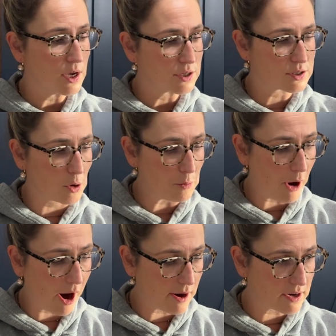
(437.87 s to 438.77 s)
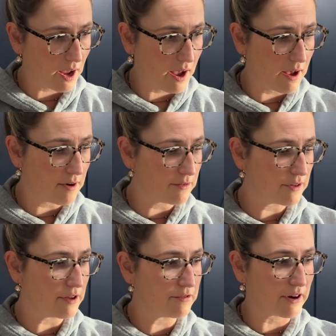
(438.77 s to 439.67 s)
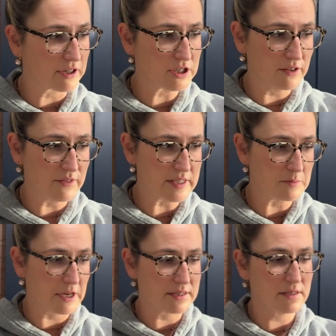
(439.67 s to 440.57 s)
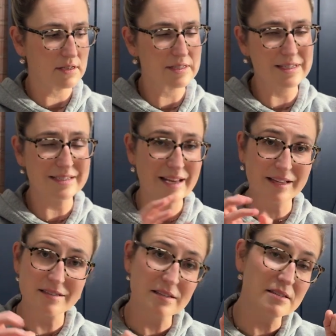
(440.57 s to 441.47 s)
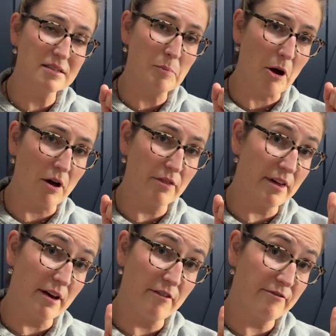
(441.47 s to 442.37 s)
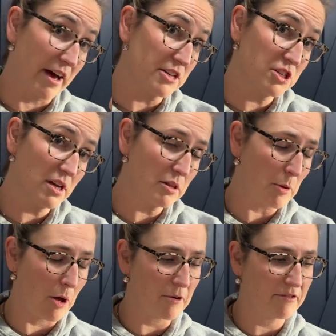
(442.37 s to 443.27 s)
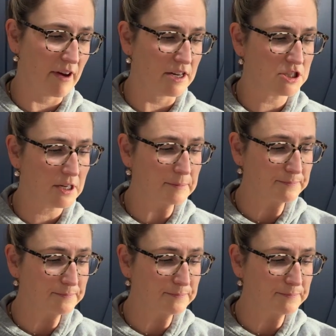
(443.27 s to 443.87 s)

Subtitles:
So part of the function of this muscle is it tenses the fascia, the palmar fascia,